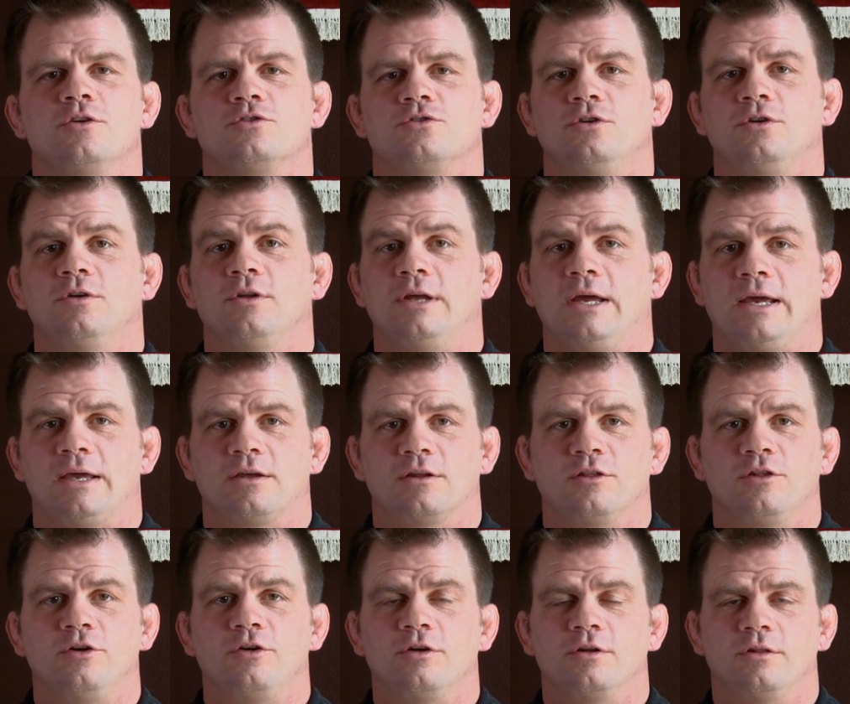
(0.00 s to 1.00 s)
certainly I could
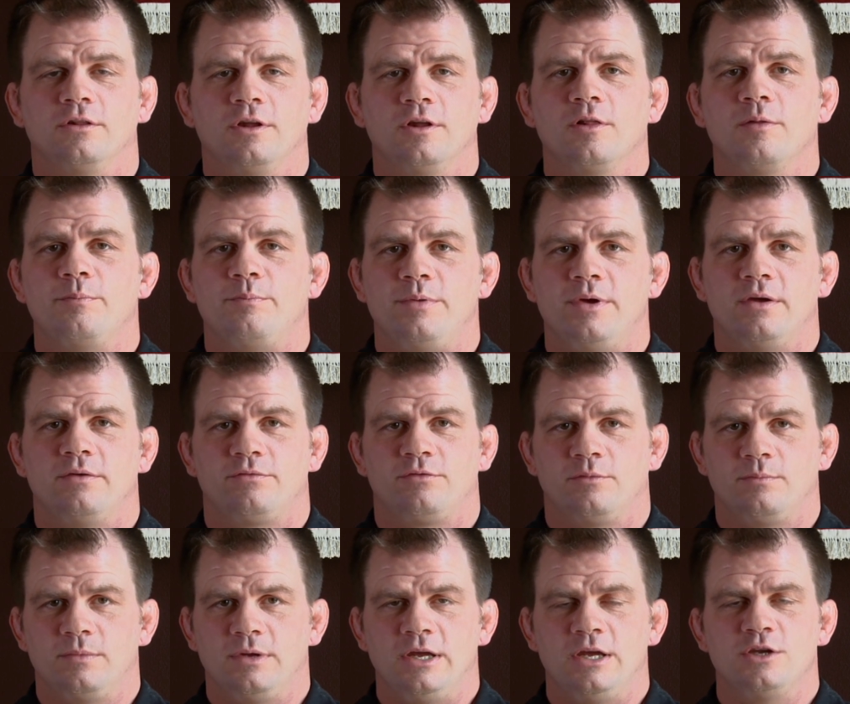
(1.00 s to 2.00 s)
learn a little bit
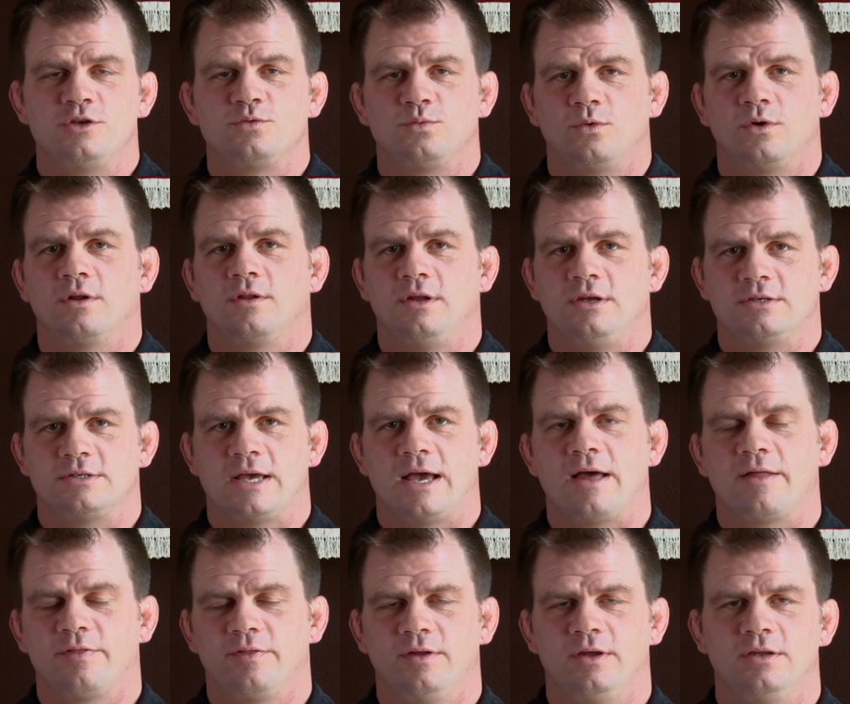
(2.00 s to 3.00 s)
from each one of these
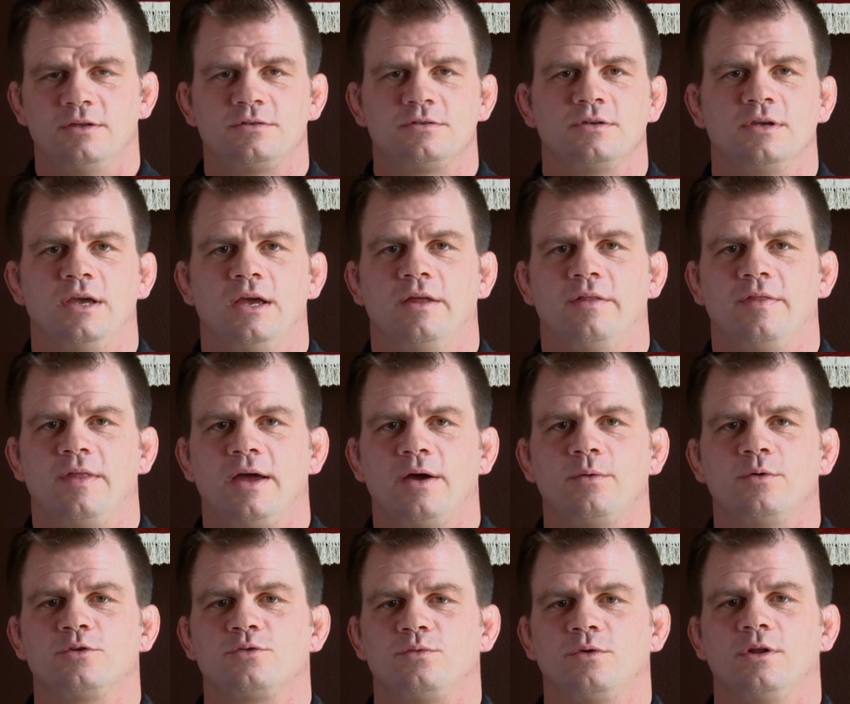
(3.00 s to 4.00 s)
athletes. And
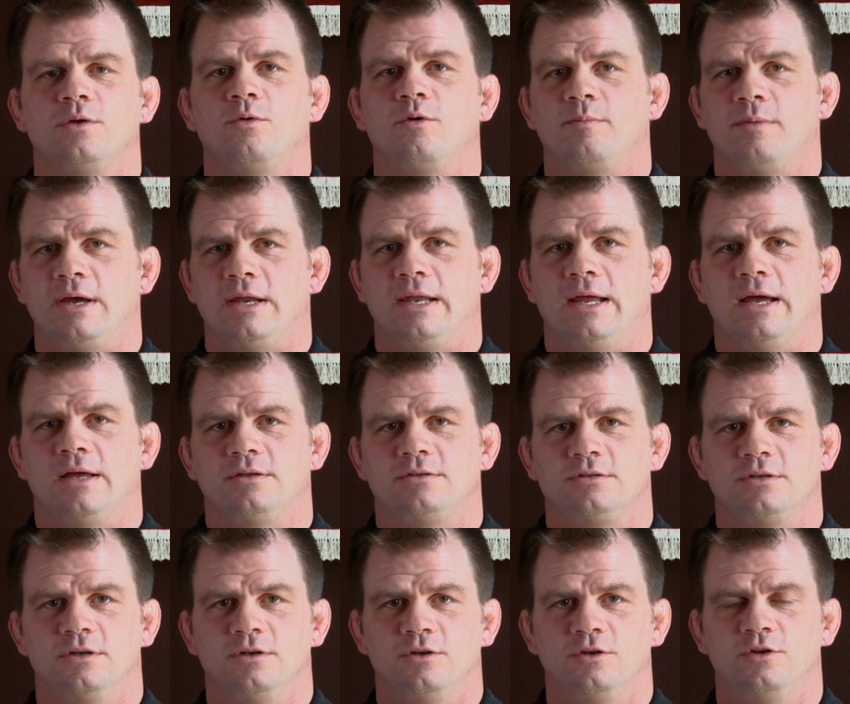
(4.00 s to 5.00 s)
that was really what my dad
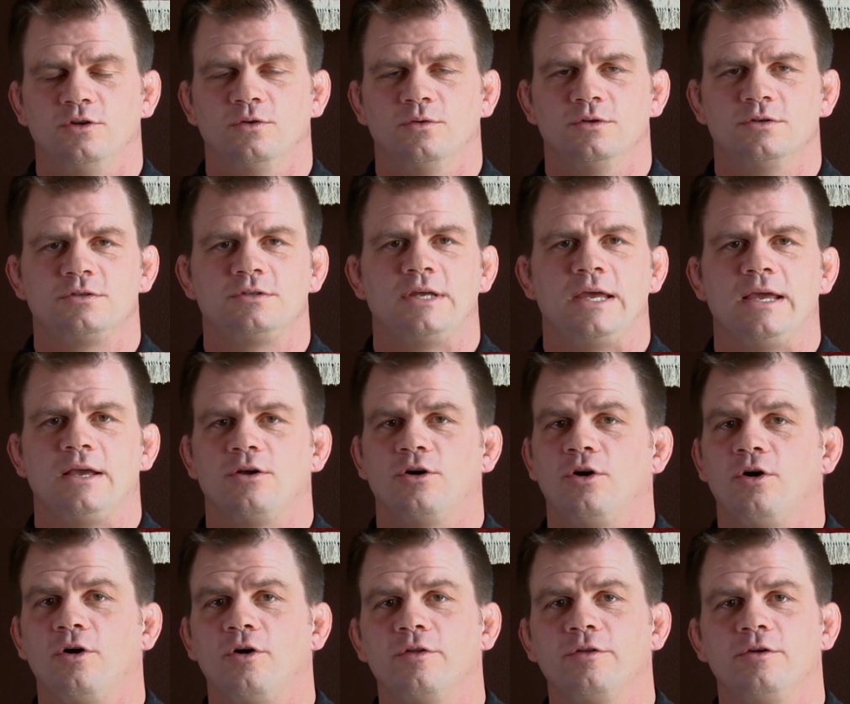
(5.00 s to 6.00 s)
said to do is take
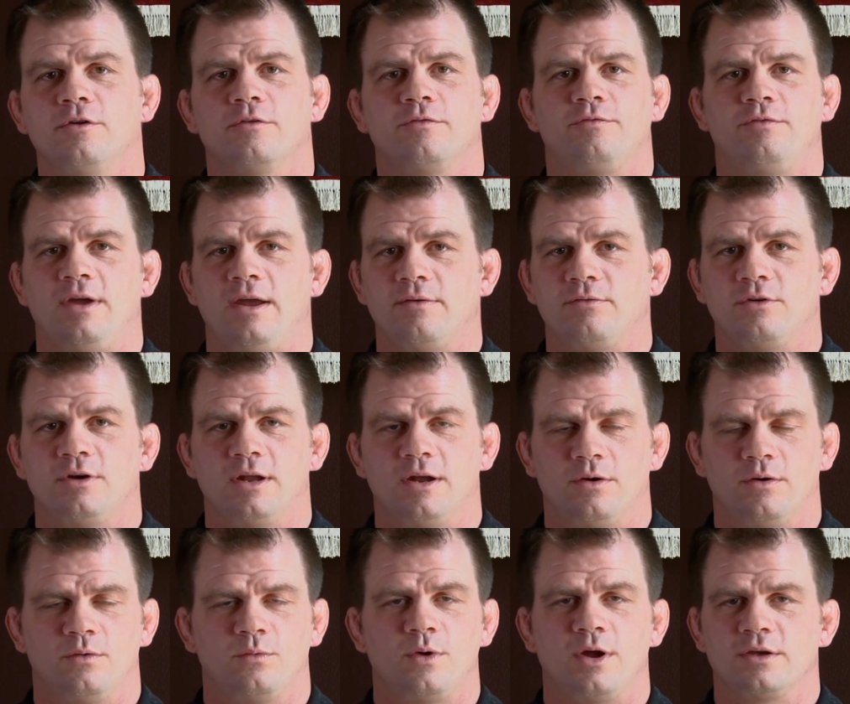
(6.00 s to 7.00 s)
all your
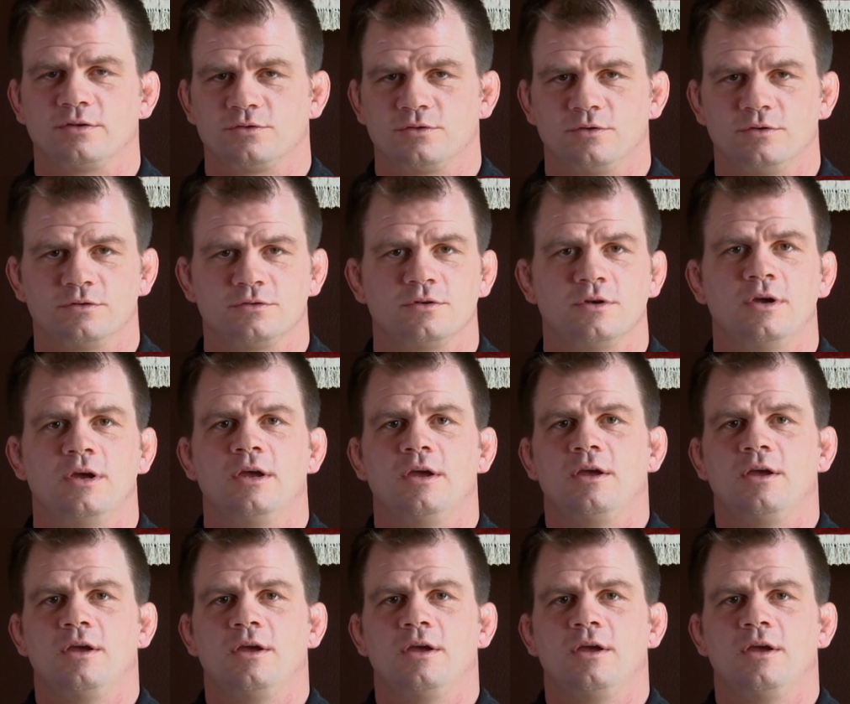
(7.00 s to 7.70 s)
favorite wrestlers.